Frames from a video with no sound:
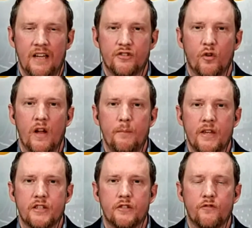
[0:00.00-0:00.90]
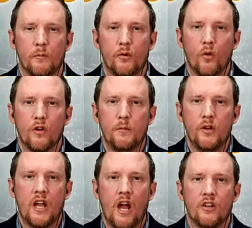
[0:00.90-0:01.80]
That's a great message from Lenoir
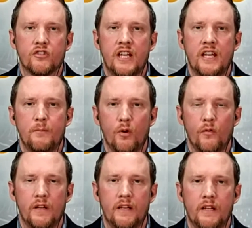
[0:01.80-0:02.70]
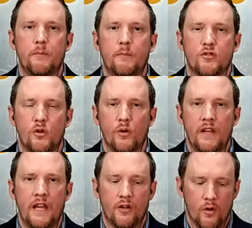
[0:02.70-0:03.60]
Community College. Keep moving, keep
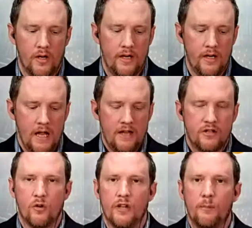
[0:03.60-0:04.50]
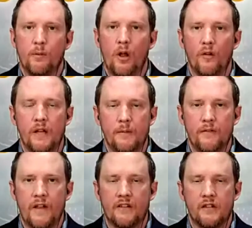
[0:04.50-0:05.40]
pursuing that degree. Certainly applaud them.
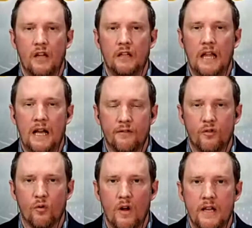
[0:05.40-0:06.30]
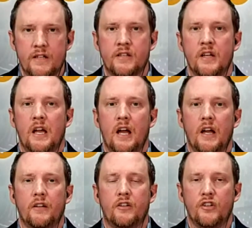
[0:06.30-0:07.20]
They've got a lot of great
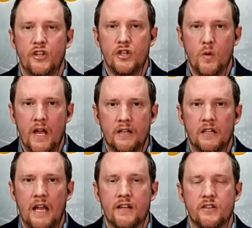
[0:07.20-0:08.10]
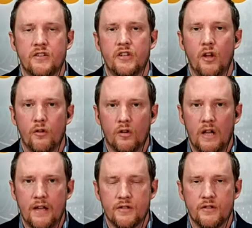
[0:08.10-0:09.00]
continuing ed classes and other
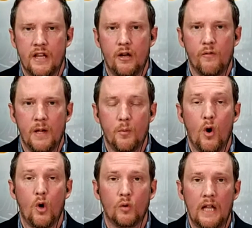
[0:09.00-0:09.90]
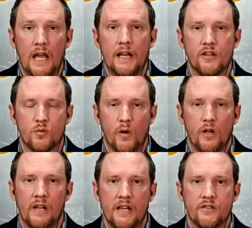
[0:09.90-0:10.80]
classes that are available online, as
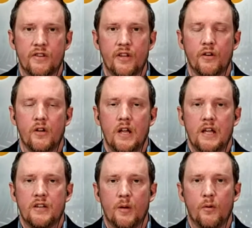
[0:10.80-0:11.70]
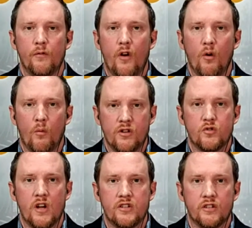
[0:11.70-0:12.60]
well as their summer and fall
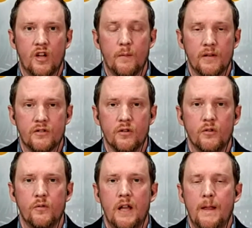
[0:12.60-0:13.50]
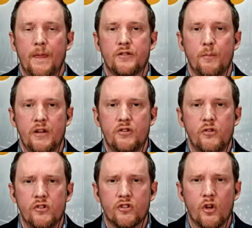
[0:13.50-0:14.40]
registration coming soon. So make
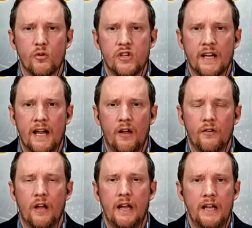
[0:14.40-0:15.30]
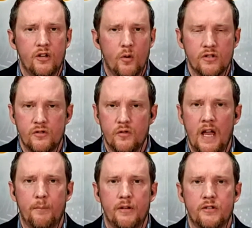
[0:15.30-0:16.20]
sure you just go check out any questions you have.